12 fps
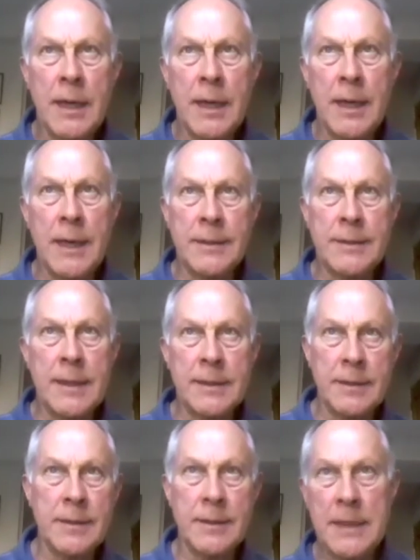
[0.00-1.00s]
it
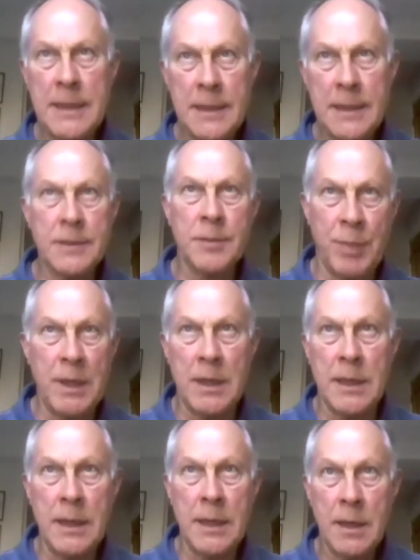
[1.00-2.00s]
doesn't need to be
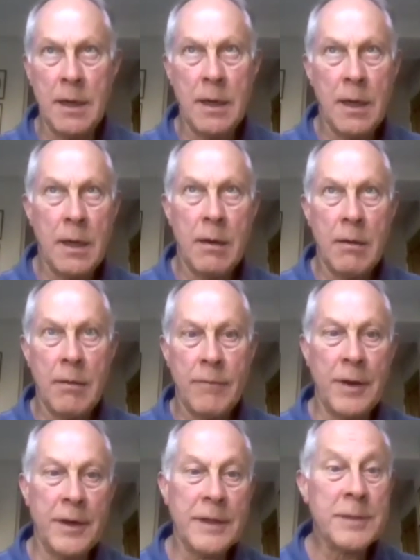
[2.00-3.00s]

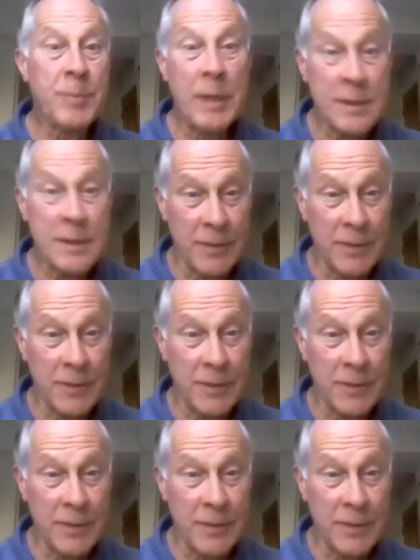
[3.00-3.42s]
very expensive